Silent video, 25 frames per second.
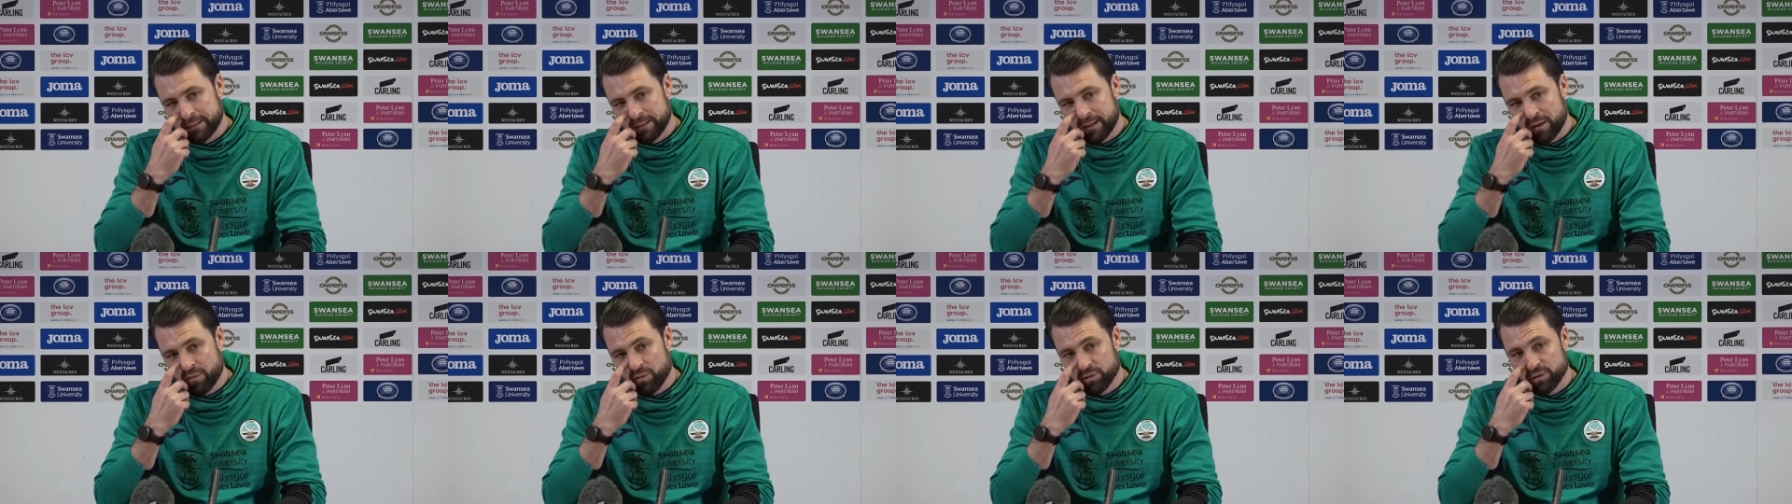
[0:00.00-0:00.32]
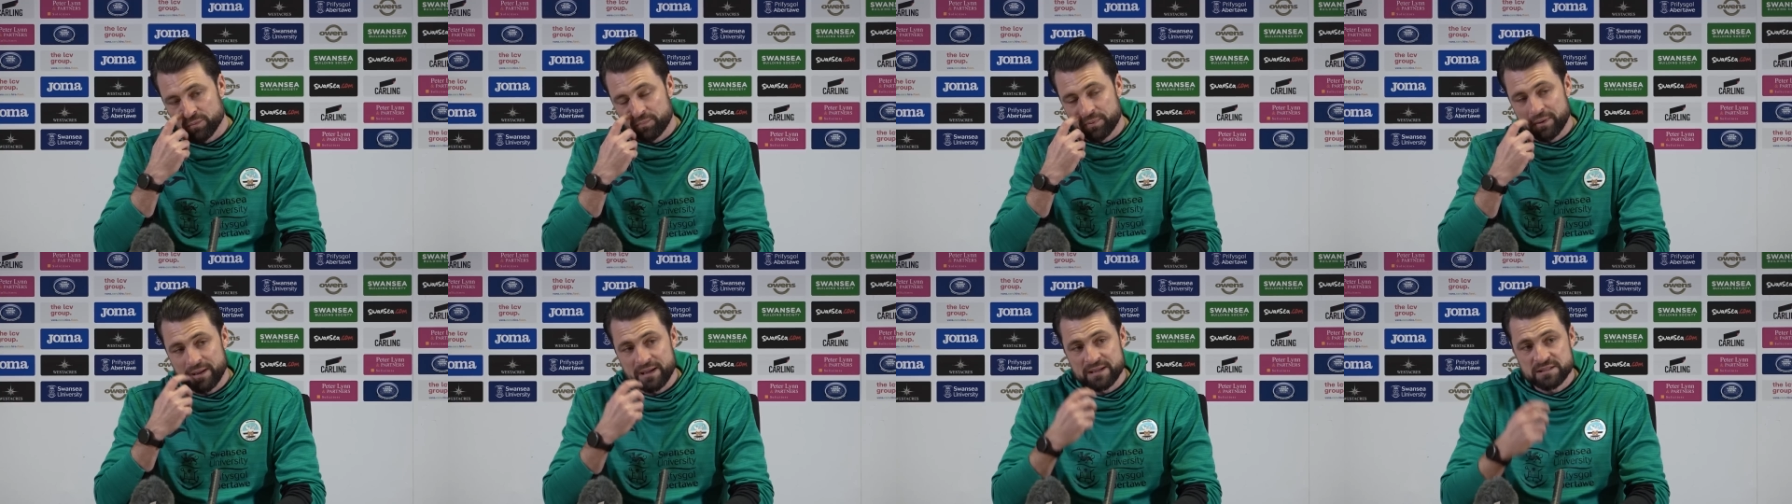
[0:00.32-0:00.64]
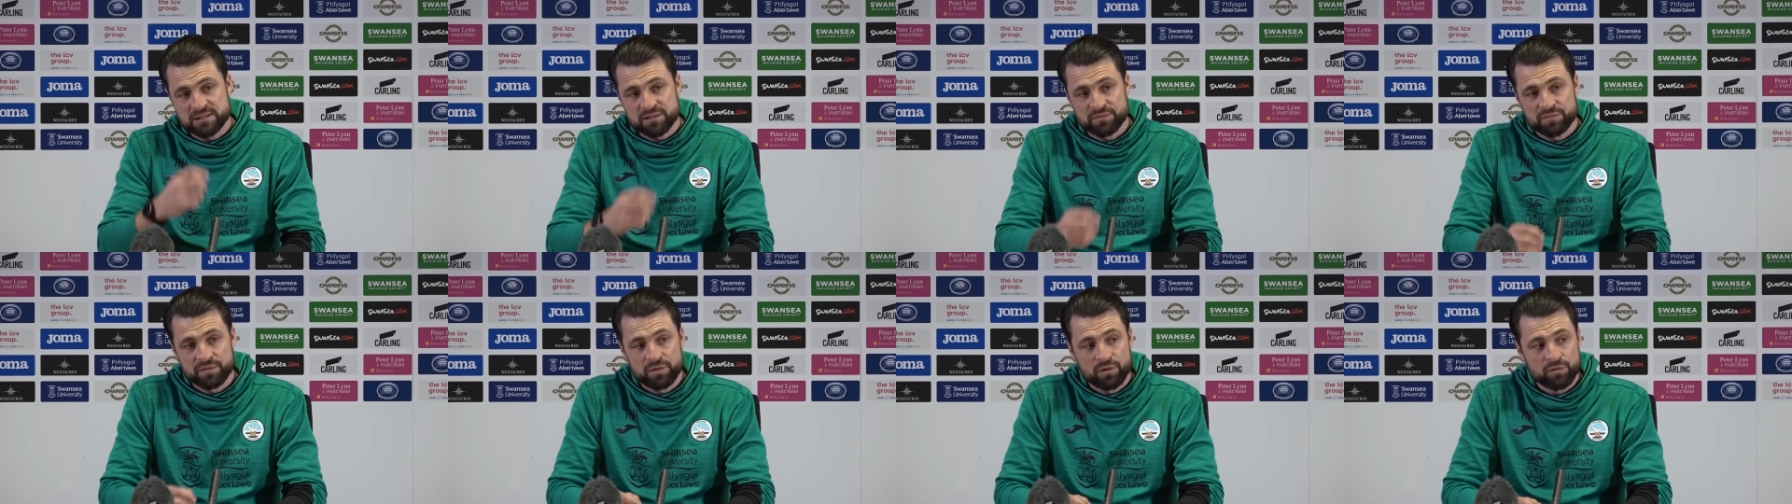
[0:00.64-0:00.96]
I want the players
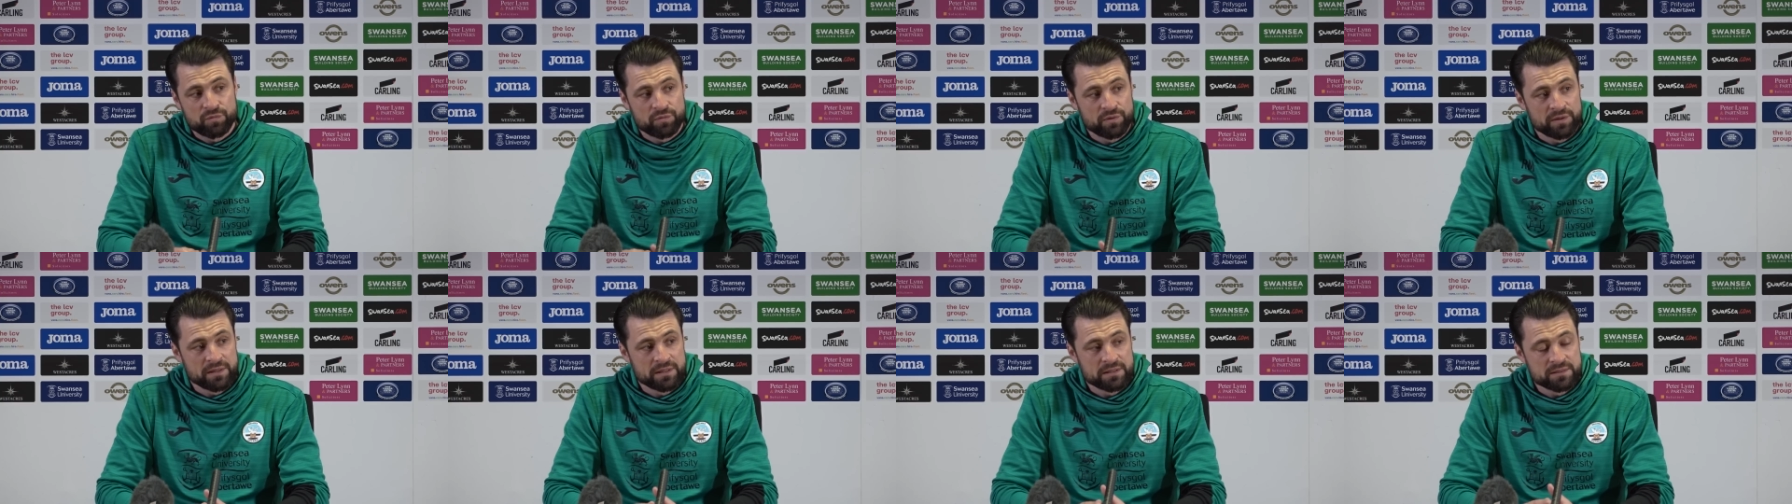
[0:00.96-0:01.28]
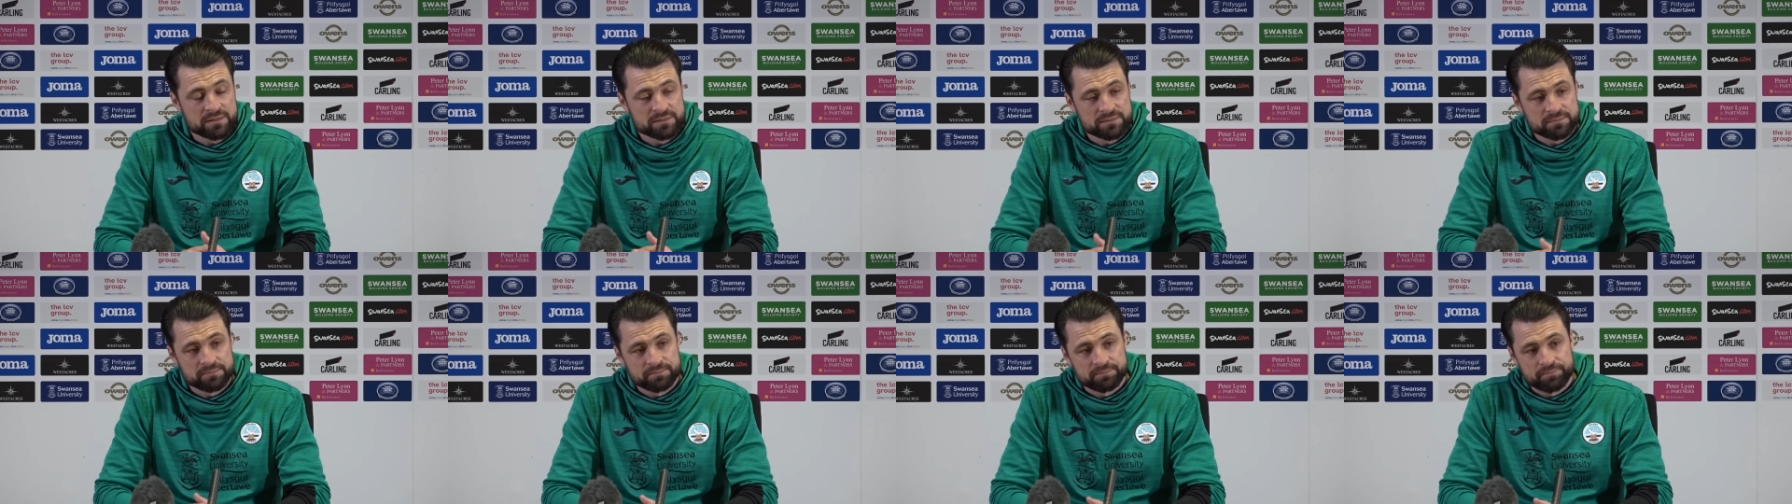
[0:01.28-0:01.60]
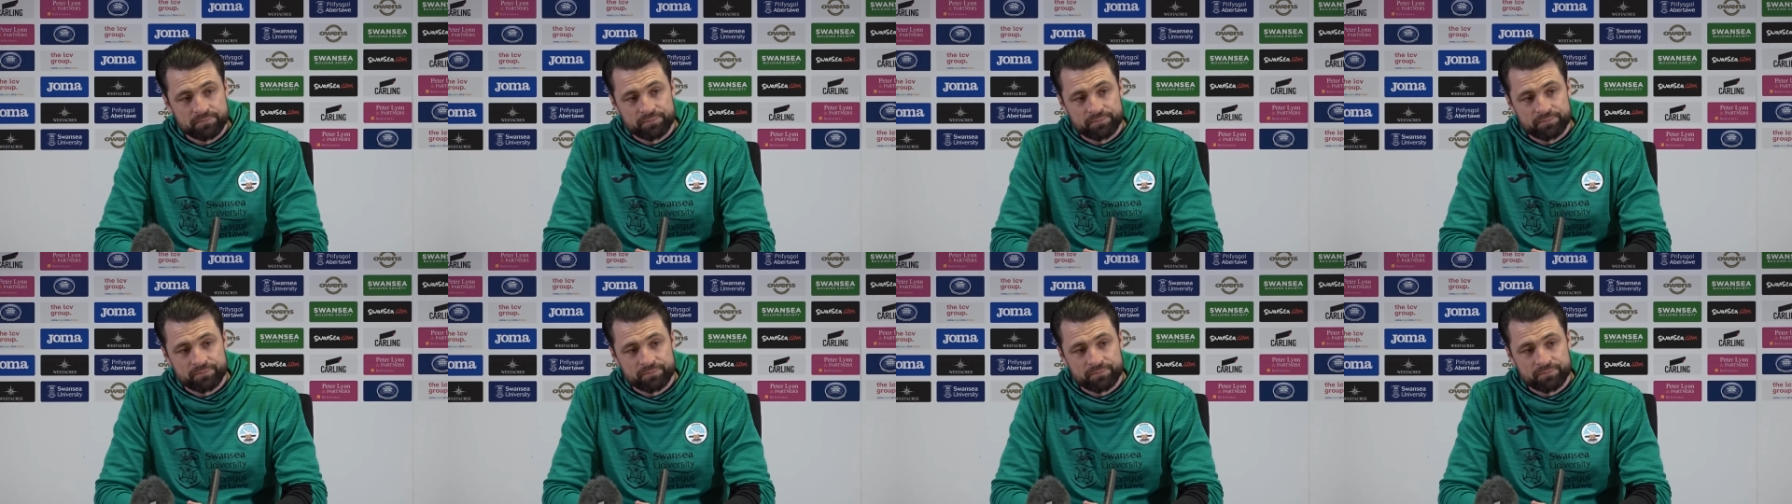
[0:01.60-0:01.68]
to feel things.